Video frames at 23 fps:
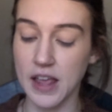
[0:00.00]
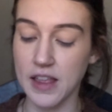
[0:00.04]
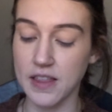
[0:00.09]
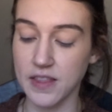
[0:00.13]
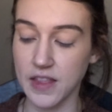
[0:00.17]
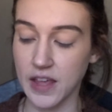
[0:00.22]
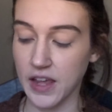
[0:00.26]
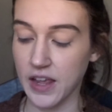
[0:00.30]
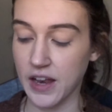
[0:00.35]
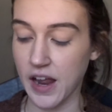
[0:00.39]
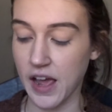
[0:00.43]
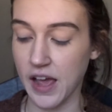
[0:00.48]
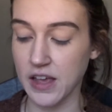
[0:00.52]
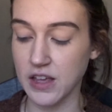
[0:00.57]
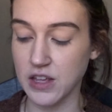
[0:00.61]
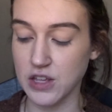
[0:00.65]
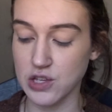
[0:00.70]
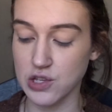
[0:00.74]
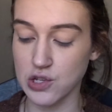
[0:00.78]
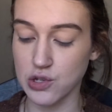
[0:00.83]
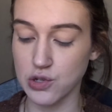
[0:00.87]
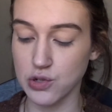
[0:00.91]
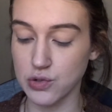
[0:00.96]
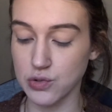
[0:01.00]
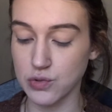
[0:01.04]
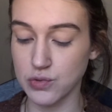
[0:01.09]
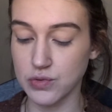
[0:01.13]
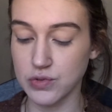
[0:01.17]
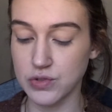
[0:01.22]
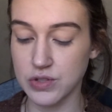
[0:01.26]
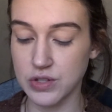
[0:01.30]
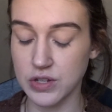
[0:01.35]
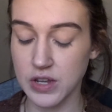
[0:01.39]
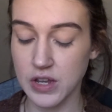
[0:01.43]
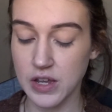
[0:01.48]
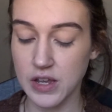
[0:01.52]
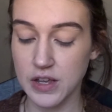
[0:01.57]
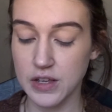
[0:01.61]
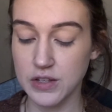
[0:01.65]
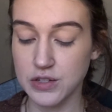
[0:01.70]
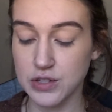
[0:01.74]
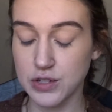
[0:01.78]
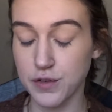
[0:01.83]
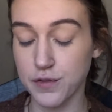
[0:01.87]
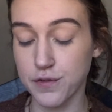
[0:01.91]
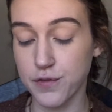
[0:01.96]
and then I use
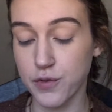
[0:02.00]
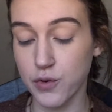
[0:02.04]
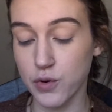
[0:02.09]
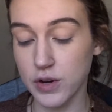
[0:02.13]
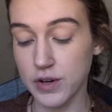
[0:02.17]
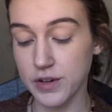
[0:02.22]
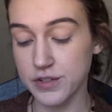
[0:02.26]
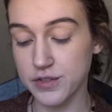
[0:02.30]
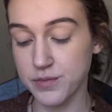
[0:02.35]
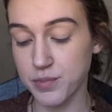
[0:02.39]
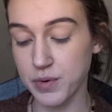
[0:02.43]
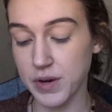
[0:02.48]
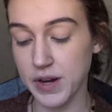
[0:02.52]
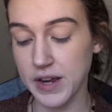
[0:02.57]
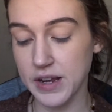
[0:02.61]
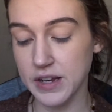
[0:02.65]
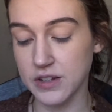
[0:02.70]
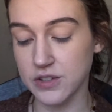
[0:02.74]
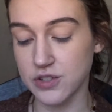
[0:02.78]
Sephora's brand.